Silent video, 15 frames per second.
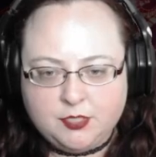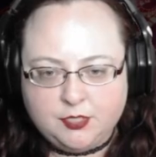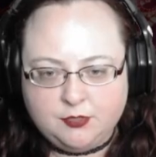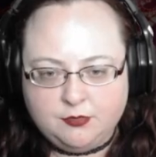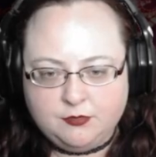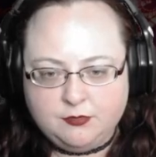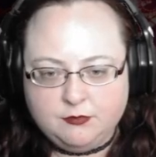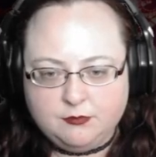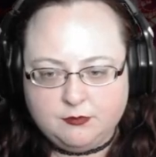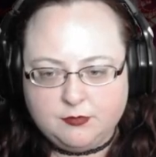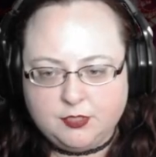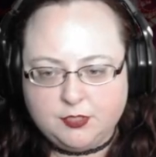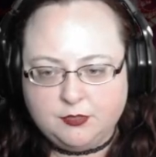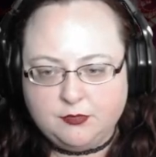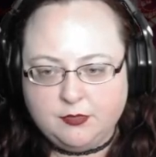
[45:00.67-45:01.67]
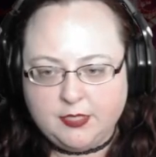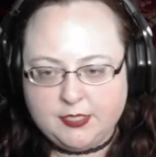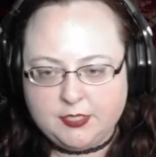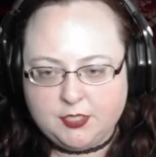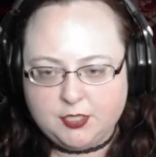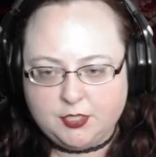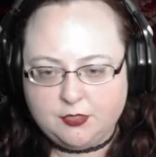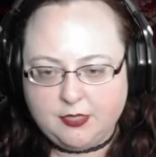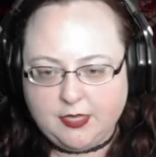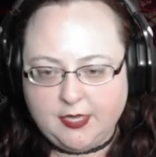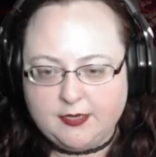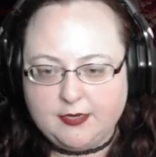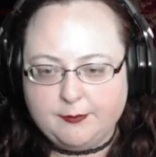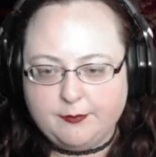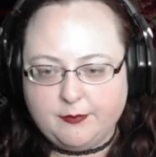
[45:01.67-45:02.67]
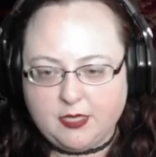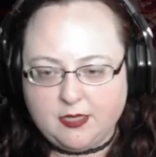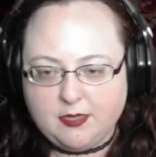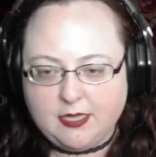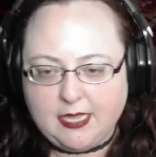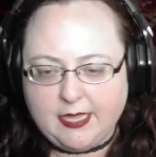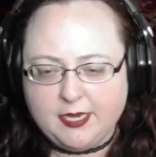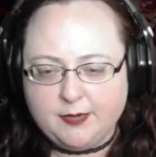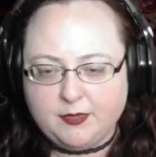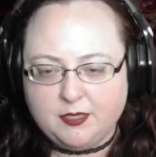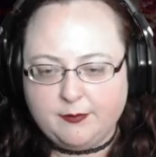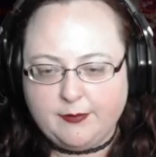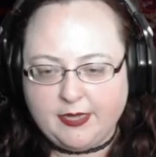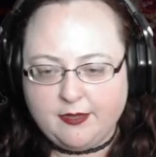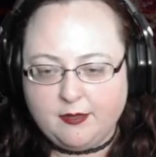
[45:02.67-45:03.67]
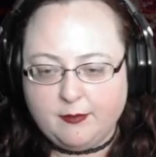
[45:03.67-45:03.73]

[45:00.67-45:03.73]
2, 2, and 2, and animal and